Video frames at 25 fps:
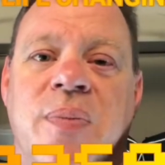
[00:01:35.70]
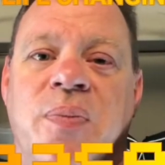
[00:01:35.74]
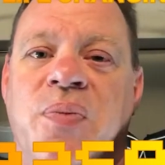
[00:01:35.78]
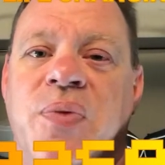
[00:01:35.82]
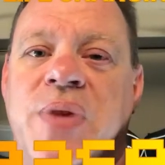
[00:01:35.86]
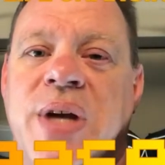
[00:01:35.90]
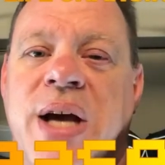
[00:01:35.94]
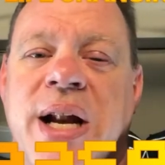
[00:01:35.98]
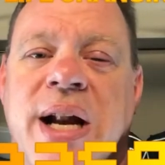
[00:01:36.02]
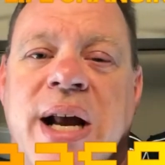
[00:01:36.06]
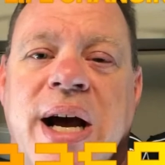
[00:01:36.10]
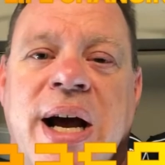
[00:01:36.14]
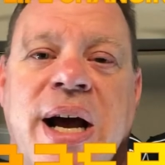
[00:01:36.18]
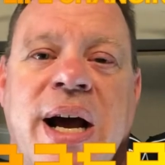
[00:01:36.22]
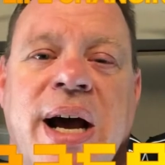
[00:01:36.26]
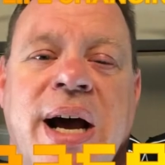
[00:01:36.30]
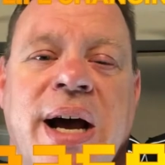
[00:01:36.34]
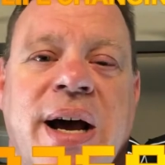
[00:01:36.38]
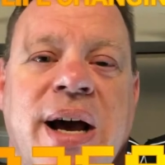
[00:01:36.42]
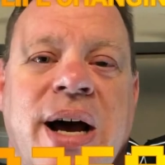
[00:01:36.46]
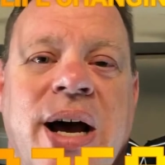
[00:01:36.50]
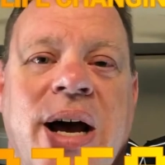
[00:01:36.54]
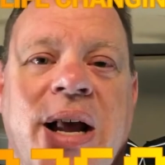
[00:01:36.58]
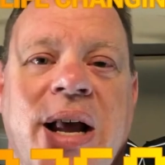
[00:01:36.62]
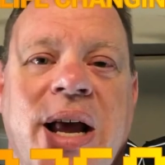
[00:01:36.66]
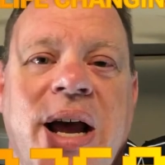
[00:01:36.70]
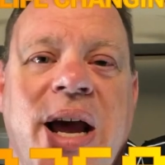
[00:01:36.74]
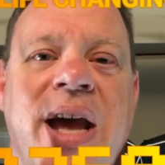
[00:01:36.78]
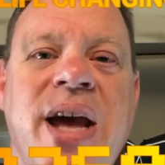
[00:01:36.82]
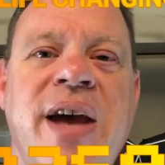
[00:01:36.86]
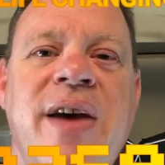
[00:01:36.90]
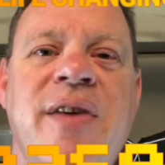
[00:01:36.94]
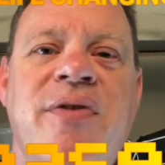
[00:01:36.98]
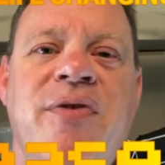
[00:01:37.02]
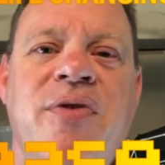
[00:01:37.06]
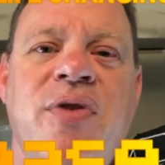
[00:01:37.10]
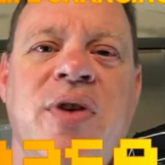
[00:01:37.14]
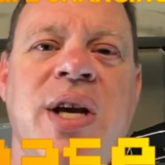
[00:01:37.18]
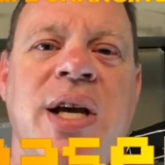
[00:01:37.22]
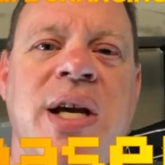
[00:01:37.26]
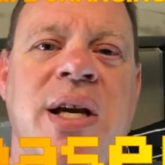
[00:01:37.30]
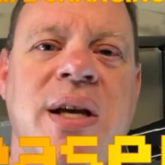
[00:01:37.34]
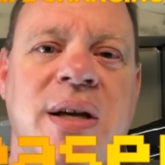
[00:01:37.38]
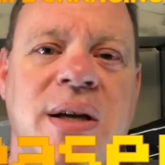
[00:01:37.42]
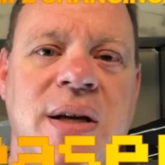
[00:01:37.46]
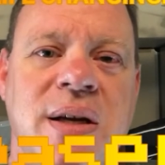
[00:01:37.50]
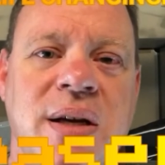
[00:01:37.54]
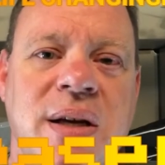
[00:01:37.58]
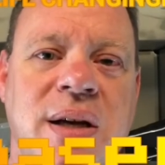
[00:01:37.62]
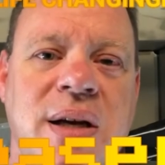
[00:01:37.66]
And I, I, I every
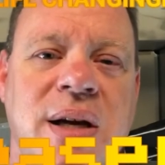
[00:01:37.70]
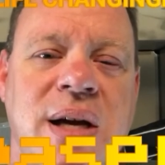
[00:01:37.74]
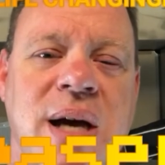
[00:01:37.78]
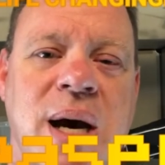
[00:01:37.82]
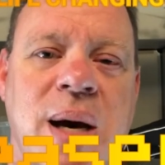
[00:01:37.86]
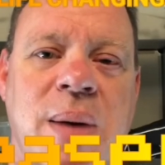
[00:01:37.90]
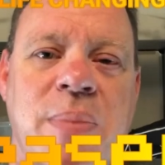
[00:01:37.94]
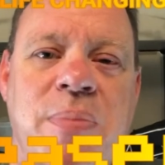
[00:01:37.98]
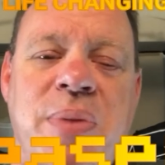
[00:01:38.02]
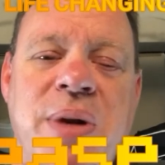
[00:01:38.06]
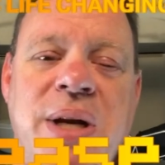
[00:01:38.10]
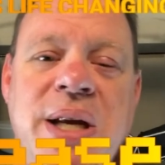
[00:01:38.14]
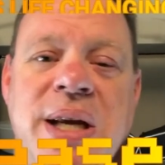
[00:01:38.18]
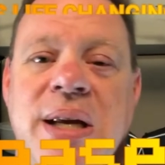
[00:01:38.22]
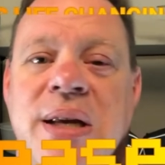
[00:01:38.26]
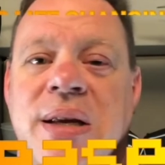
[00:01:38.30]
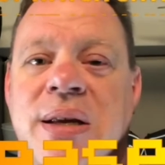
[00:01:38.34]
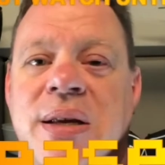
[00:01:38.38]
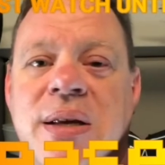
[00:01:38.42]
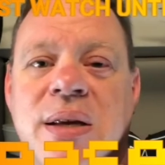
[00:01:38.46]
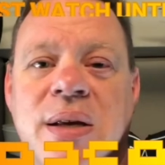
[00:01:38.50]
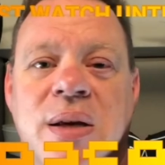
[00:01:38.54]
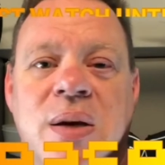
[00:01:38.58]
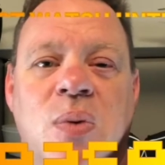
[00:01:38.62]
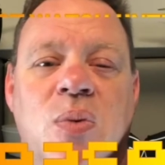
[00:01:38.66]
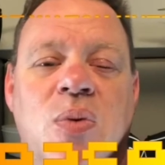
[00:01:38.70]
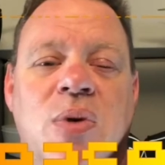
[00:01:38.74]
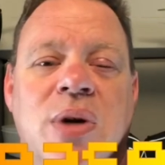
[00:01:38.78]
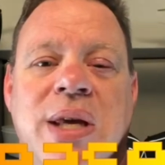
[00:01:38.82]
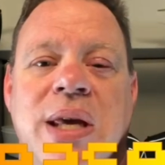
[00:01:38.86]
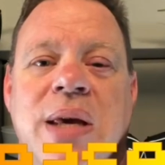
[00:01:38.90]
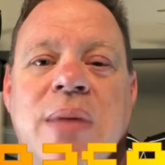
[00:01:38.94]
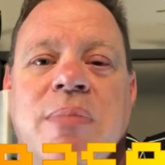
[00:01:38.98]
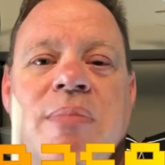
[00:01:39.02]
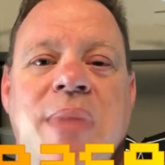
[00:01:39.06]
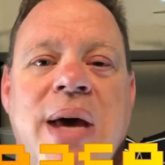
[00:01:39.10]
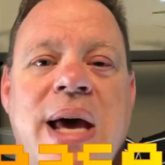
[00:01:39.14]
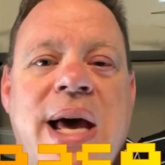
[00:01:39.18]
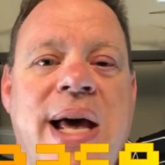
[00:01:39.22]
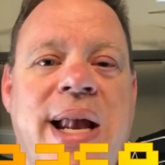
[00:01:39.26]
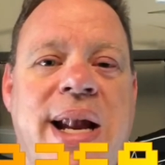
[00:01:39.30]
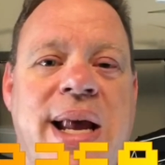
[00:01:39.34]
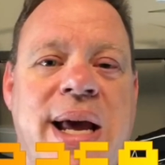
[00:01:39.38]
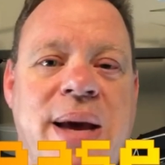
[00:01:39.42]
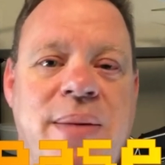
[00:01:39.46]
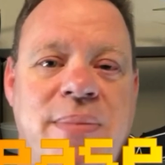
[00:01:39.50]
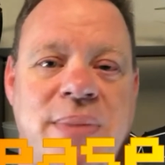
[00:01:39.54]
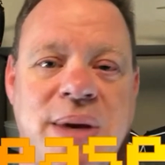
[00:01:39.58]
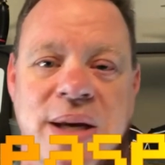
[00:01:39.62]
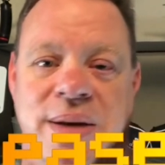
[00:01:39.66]
company will get mad
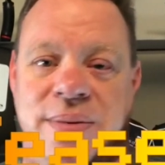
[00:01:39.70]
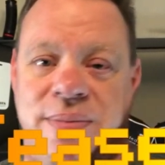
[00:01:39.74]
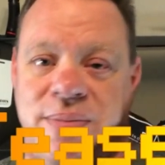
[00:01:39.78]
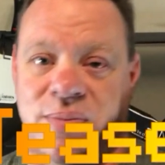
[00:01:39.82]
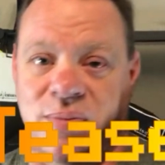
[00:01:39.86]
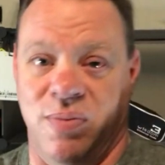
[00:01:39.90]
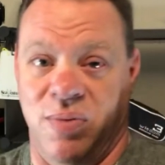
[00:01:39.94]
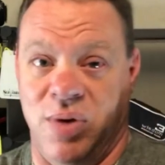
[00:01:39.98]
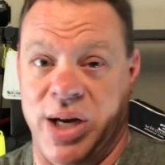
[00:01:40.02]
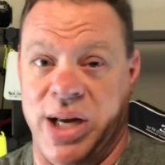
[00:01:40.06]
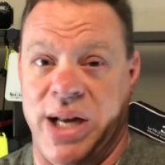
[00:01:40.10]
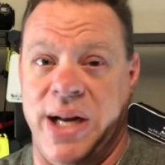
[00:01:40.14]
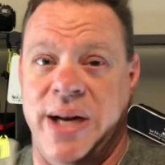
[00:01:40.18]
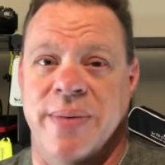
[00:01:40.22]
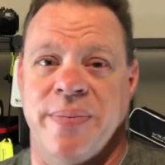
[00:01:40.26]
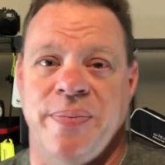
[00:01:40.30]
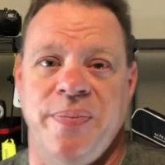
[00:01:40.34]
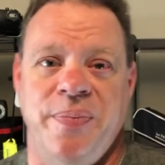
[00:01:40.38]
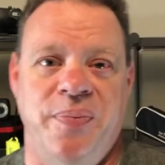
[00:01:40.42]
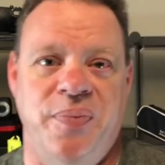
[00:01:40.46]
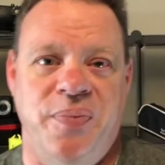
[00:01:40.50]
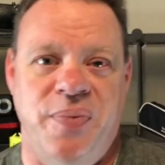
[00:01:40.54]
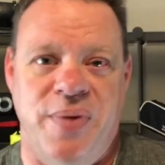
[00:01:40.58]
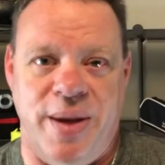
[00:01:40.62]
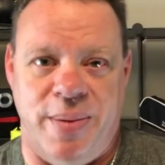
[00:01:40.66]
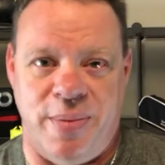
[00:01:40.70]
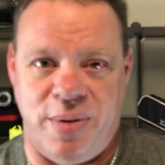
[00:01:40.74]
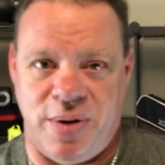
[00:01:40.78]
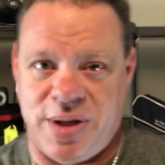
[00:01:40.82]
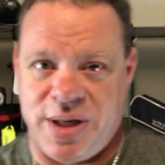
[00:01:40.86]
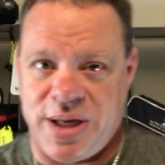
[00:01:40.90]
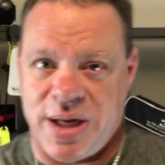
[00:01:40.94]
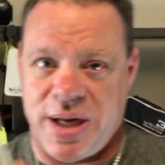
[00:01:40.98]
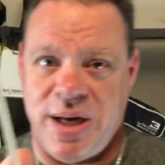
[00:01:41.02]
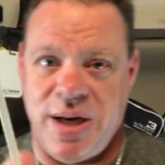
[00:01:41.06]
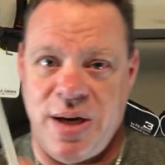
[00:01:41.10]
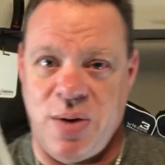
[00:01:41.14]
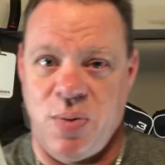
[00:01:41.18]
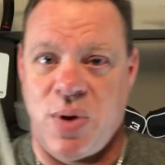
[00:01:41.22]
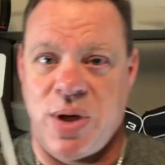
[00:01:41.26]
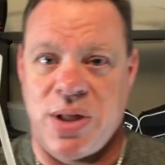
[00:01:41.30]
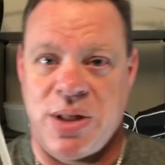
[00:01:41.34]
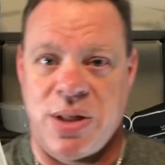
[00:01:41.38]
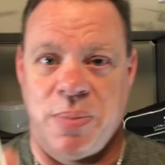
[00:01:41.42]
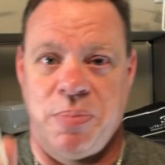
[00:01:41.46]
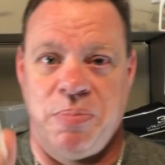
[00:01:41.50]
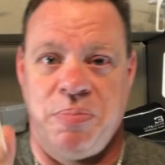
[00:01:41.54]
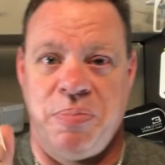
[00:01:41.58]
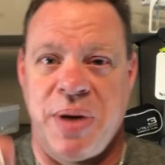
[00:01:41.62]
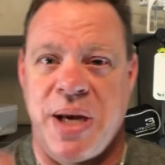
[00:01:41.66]
at me. Ready? I'm gonna tell you what
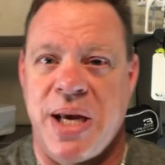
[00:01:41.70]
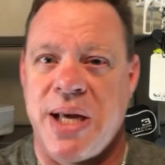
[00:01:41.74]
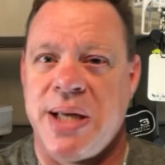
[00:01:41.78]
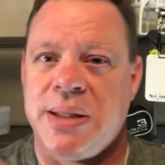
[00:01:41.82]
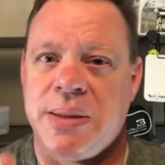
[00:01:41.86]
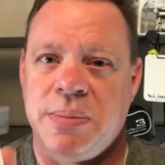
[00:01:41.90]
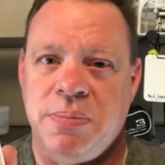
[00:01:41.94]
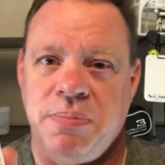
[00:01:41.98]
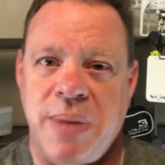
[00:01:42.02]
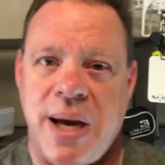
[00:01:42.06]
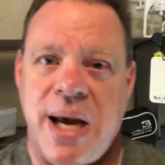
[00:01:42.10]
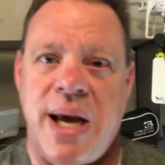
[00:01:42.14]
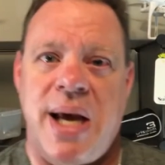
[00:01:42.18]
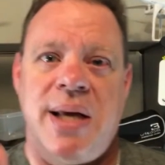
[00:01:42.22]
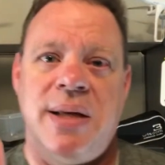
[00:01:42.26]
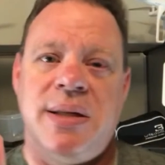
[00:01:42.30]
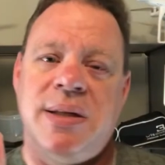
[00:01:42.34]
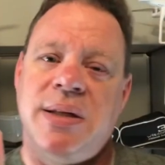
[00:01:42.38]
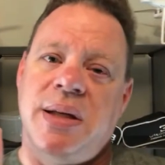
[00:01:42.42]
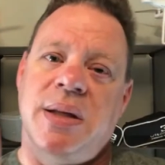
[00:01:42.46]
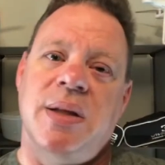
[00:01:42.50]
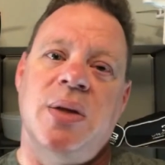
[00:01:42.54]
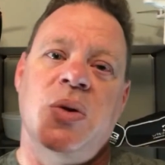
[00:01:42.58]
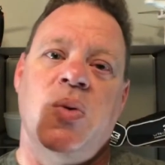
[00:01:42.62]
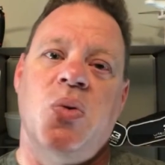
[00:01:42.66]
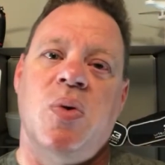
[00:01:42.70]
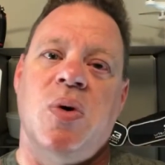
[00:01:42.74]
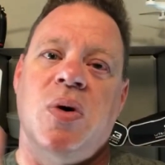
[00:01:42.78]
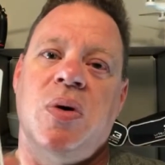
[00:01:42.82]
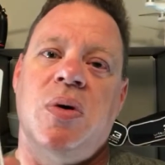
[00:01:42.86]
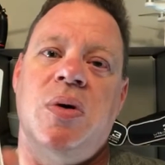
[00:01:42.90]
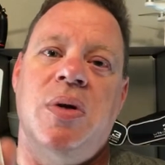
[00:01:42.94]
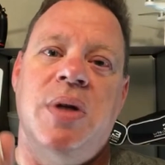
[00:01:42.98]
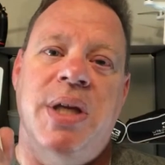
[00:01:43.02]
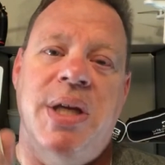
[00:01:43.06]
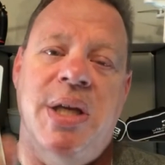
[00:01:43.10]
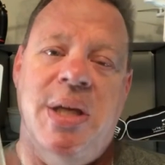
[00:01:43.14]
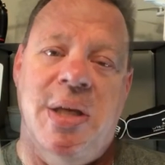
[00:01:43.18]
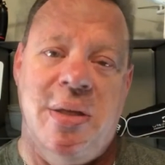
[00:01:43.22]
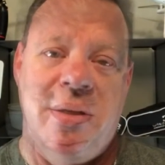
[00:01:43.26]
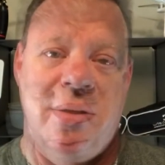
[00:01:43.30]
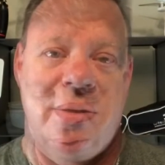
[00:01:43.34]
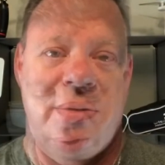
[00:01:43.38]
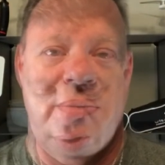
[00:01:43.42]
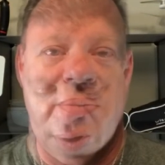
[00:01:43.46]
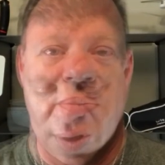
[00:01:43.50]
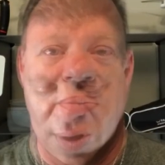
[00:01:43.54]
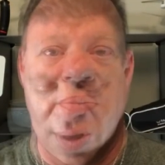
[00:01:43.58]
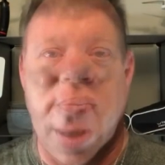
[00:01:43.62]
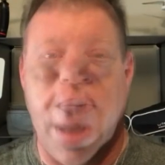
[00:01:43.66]
the best mask in the world
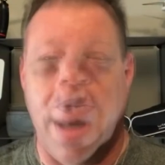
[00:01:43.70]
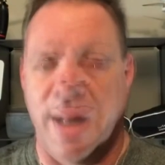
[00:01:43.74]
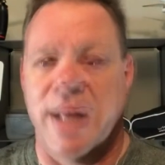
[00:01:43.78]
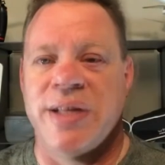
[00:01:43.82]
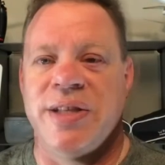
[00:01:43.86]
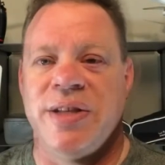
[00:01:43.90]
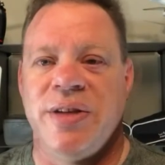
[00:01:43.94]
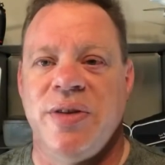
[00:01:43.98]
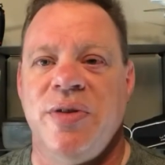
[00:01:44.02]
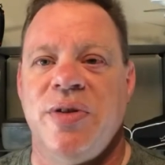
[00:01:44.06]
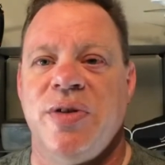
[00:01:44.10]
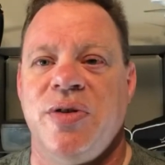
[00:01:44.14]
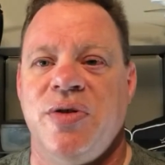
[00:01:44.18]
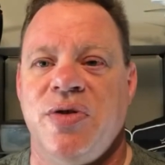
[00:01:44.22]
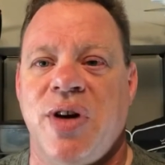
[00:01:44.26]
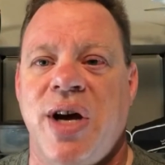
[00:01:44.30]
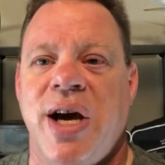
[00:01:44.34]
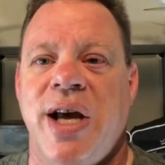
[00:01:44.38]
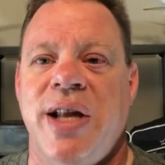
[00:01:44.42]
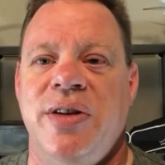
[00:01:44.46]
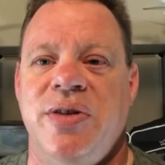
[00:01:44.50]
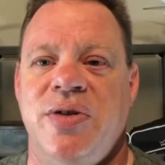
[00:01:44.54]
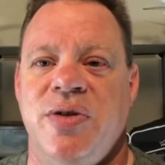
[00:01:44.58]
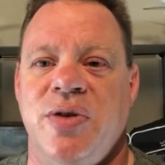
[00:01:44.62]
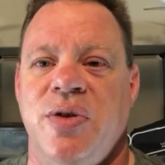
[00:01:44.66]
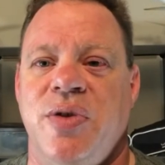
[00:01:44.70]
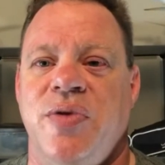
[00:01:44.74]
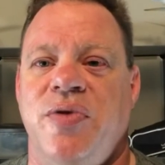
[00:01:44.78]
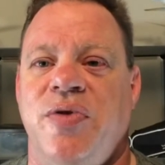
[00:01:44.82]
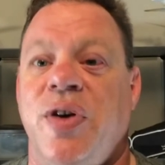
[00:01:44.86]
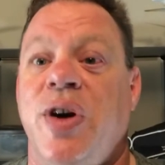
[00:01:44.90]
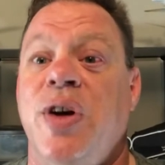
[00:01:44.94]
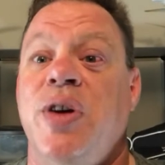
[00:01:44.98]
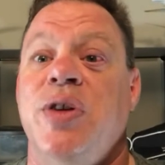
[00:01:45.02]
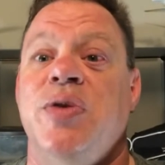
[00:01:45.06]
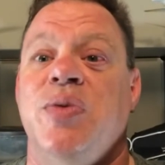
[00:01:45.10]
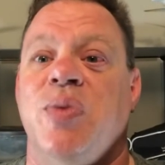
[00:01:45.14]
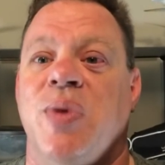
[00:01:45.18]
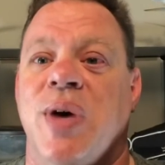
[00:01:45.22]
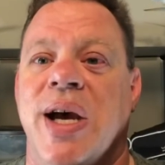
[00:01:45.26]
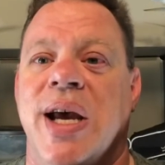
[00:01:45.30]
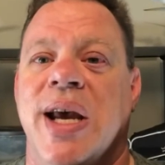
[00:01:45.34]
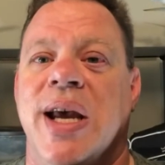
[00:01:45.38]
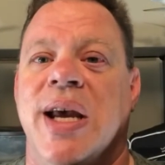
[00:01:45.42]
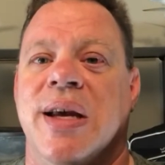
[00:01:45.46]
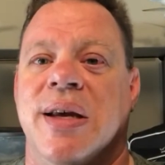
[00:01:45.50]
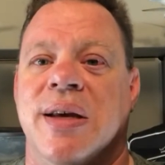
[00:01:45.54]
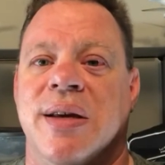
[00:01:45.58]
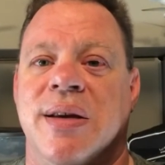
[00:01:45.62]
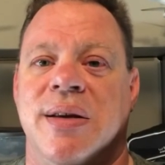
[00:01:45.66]
is. Let's do the tried and true first
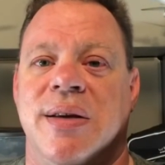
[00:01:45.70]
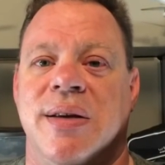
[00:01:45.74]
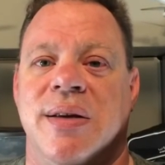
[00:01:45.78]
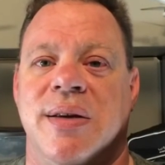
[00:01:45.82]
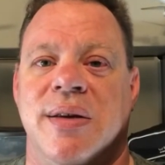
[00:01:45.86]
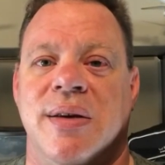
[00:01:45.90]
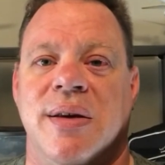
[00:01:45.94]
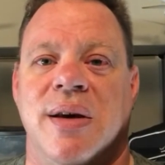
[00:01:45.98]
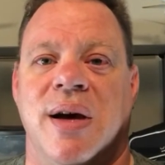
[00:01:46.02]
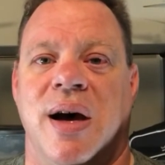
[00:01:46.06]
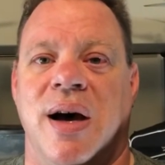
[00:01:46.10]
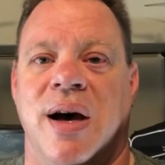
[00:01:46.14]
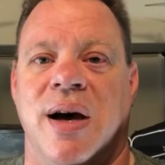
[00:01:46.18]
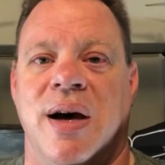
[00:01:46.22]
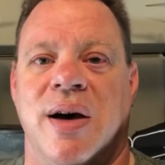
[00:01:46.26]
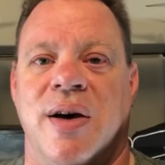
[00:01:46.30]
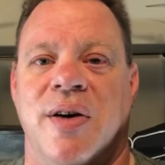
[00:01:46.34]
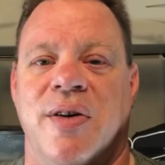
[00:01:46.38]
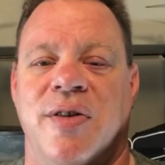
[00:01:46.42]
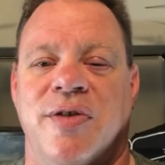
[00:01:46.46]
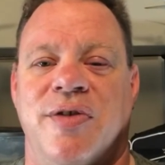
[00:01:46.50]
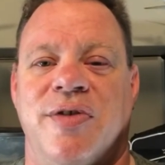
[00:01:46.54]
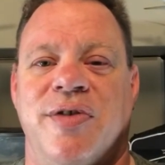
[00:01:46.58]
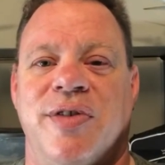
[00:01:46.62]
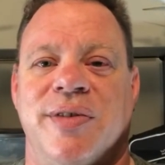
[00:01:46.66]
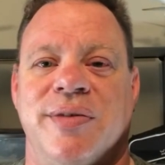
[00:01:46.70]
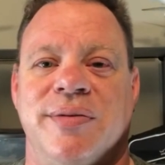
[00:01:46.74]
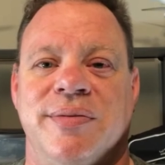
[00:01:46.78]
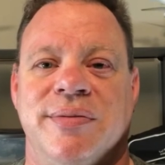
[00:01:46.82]
way of